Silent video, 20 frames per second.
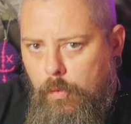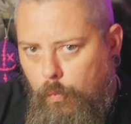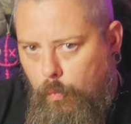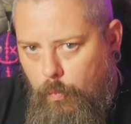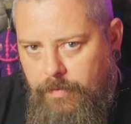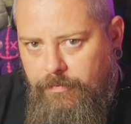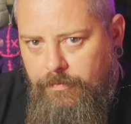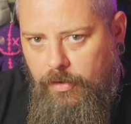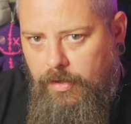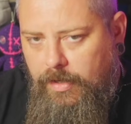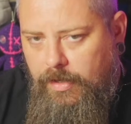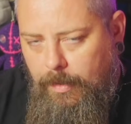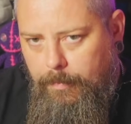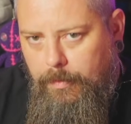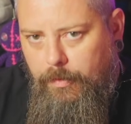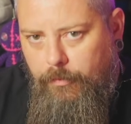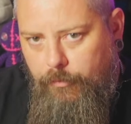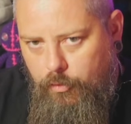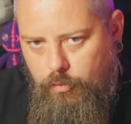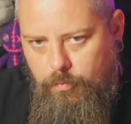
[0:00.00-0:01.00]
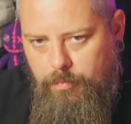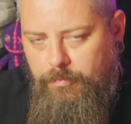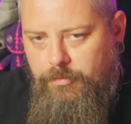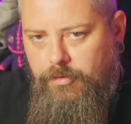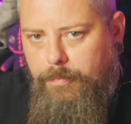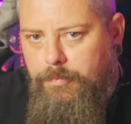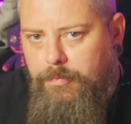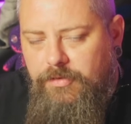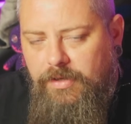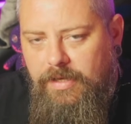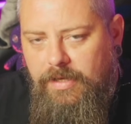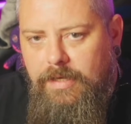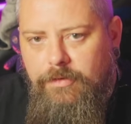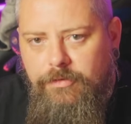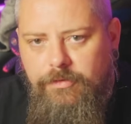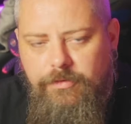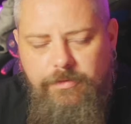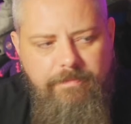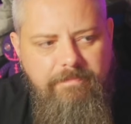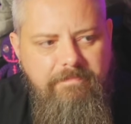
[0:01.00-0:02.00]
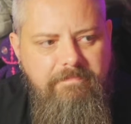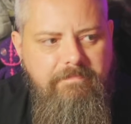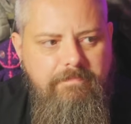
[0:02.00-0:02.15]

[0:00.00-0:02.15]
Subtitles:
We've got a couple of rooms upstairs.